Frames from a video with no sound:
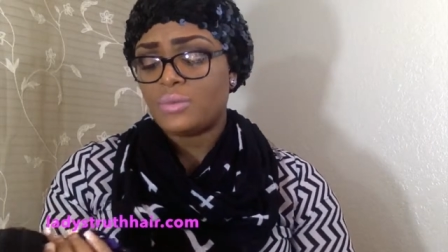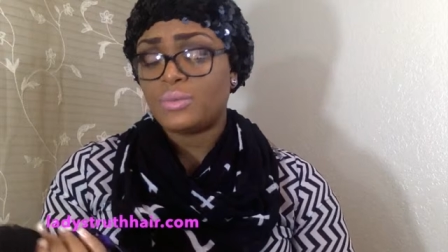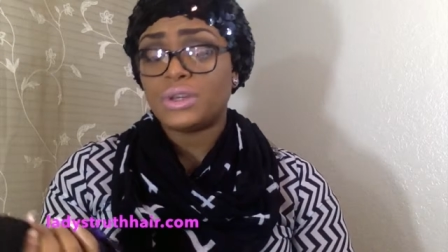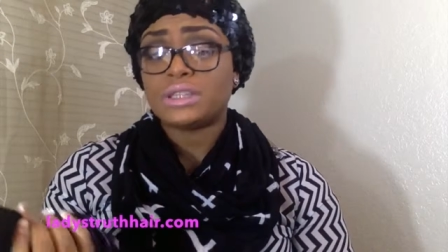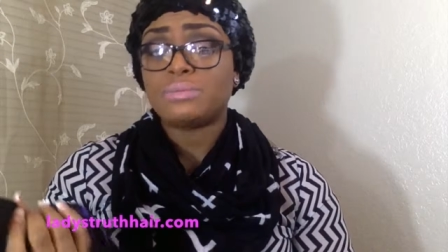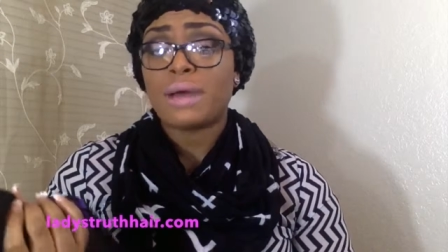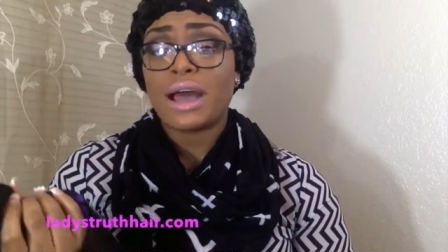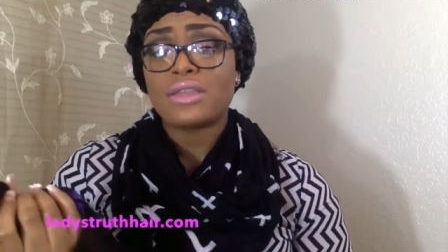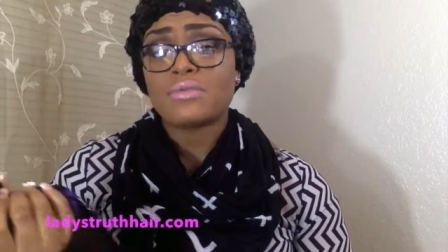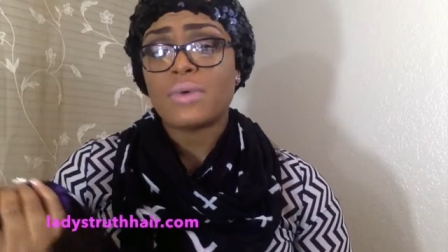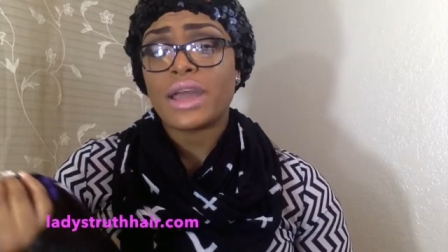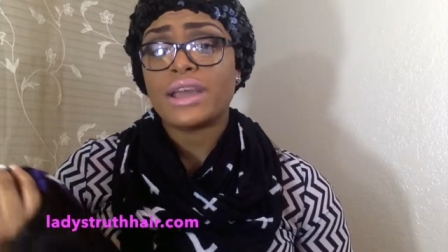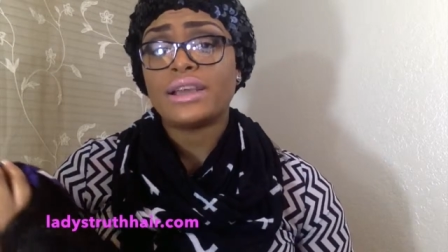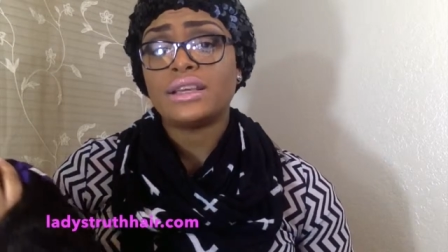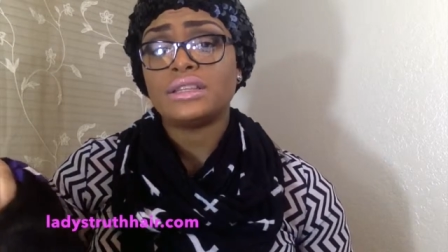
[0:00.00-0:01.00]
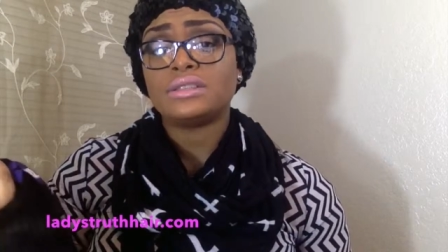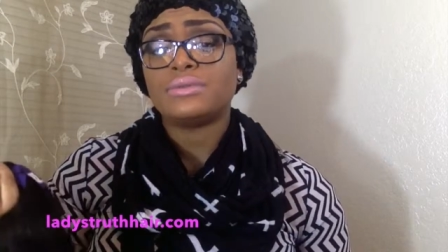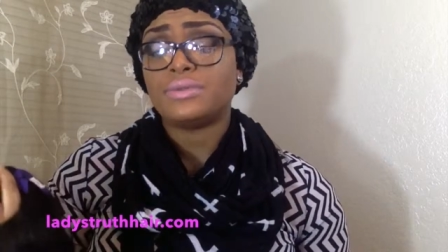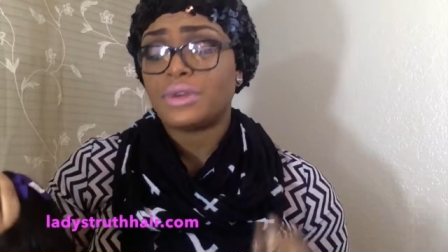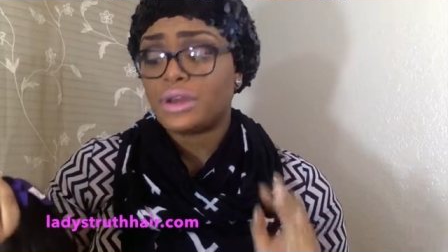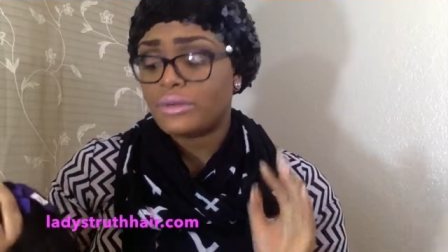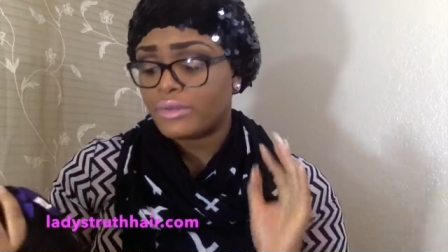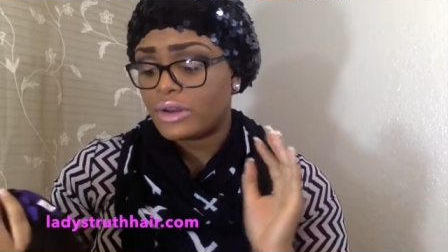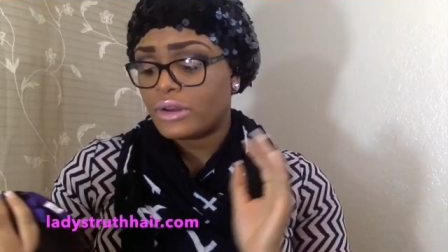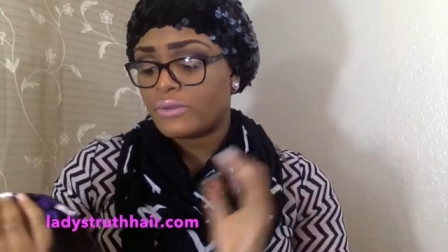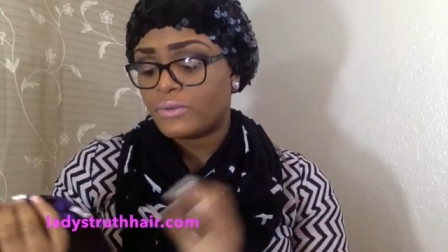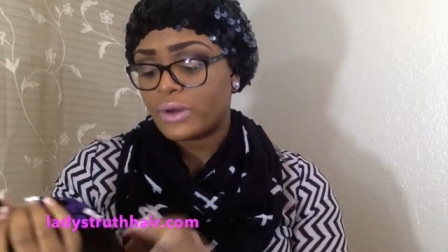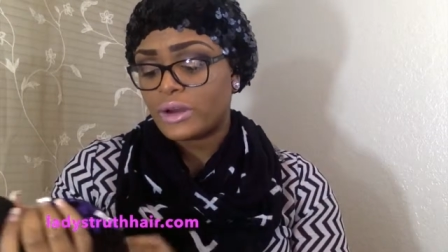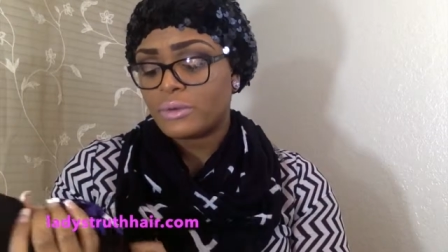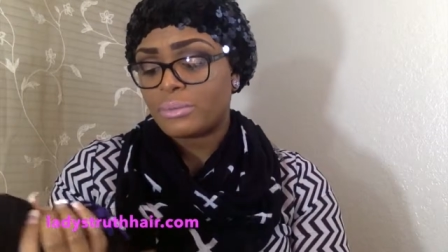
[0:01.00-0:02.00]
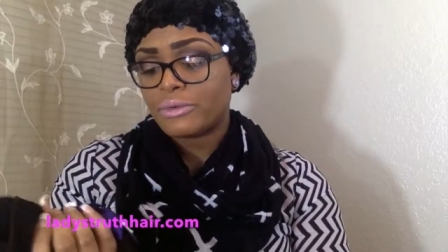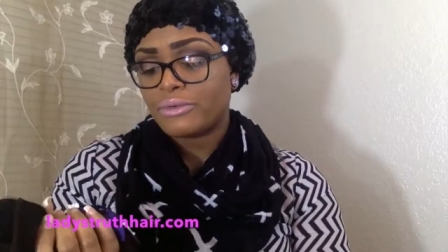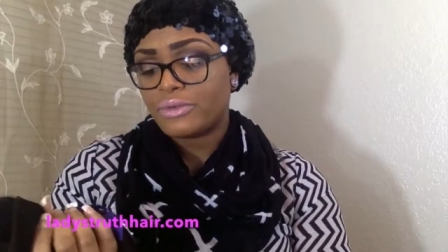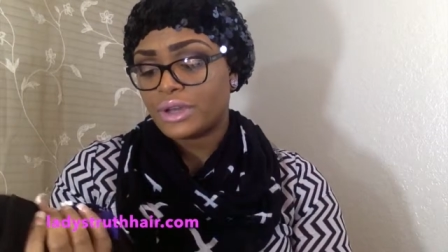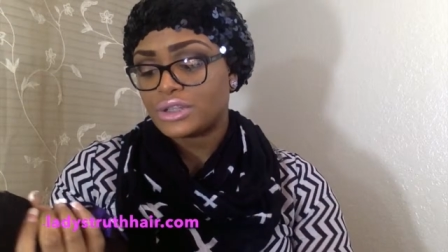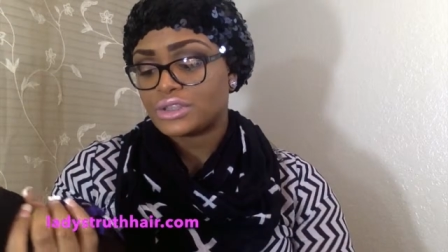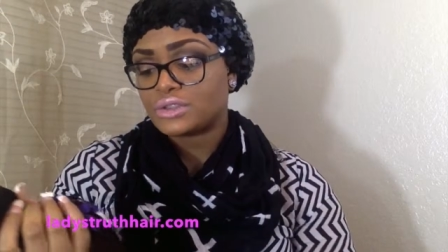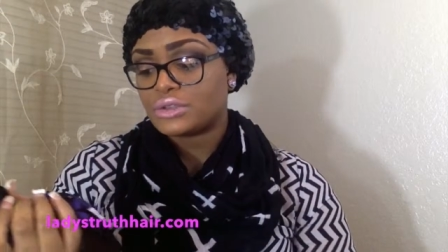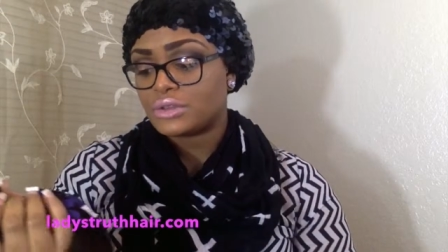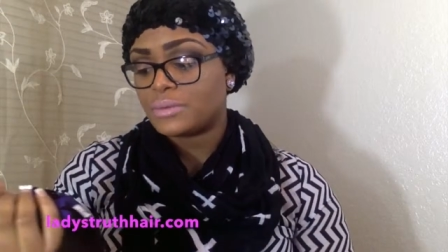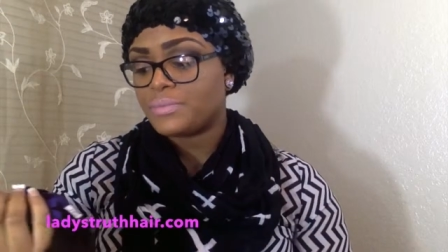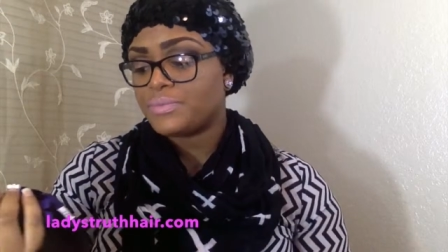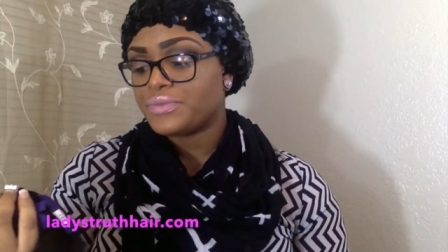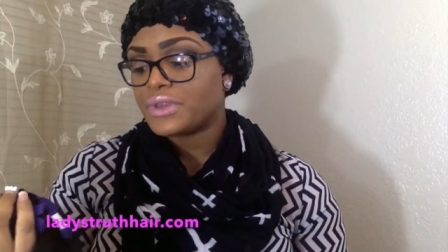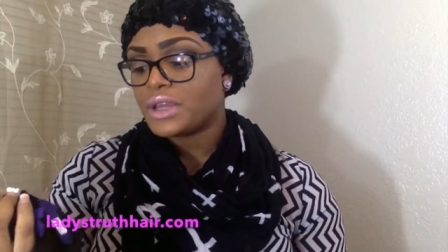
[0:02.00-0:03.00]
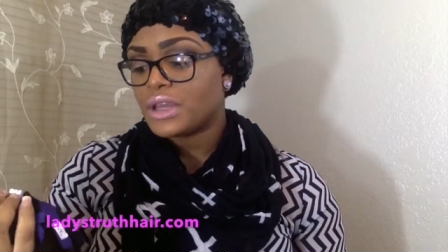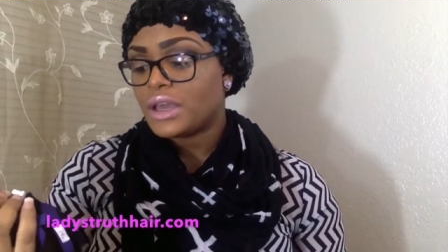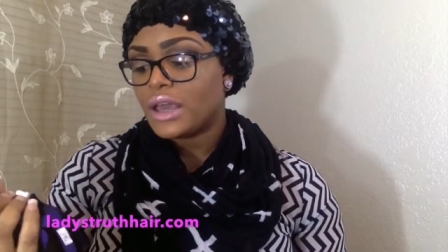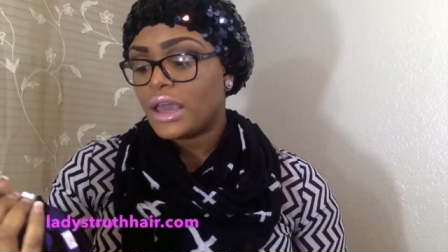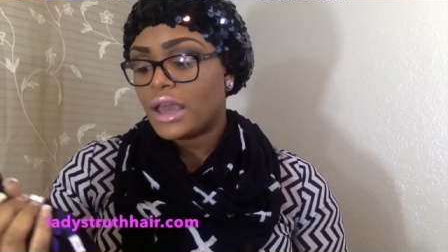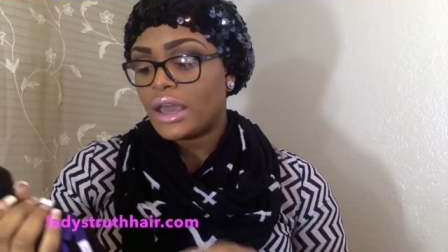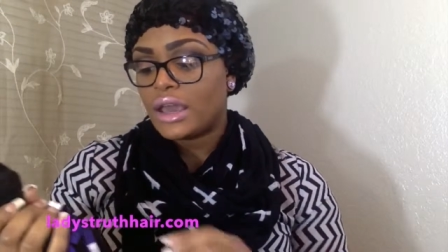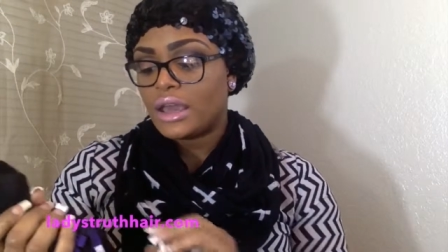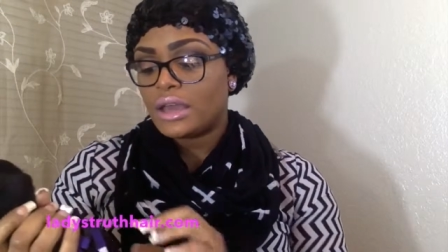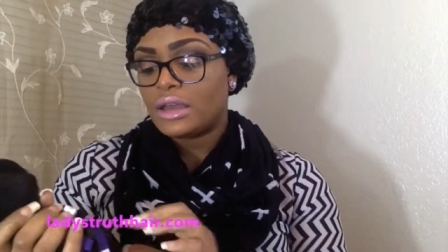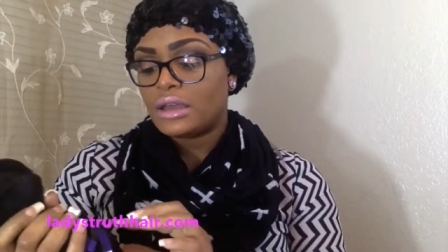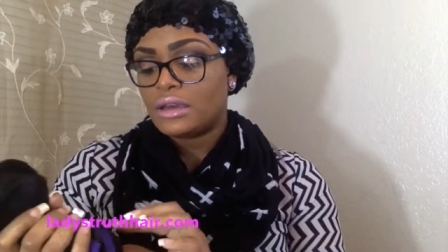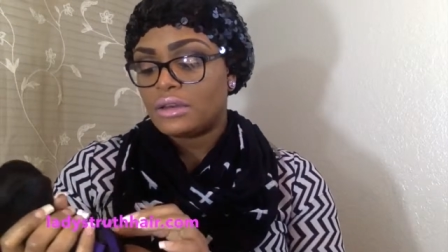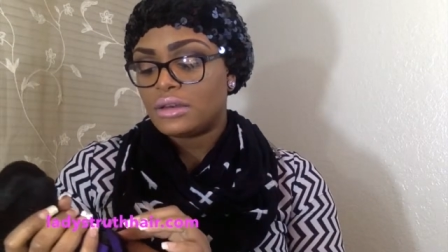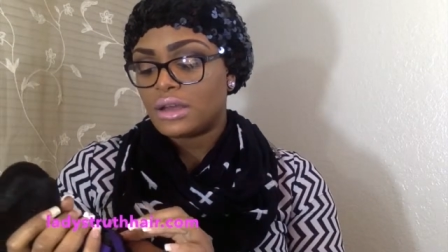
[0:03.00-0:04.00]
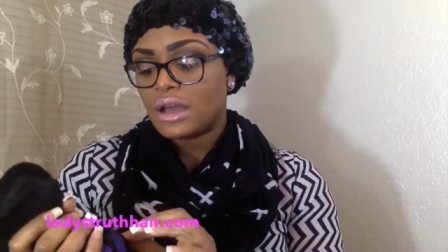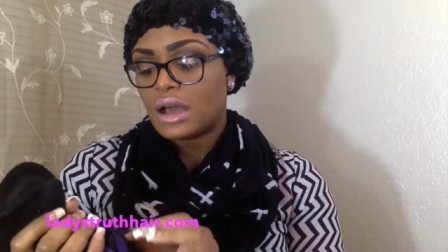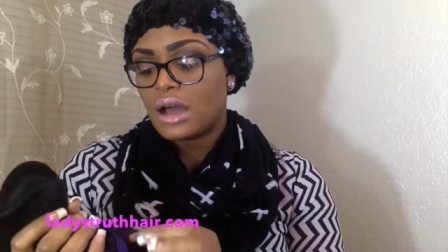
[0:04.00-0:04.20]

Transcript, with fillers: which by the way is very, very, very professional. And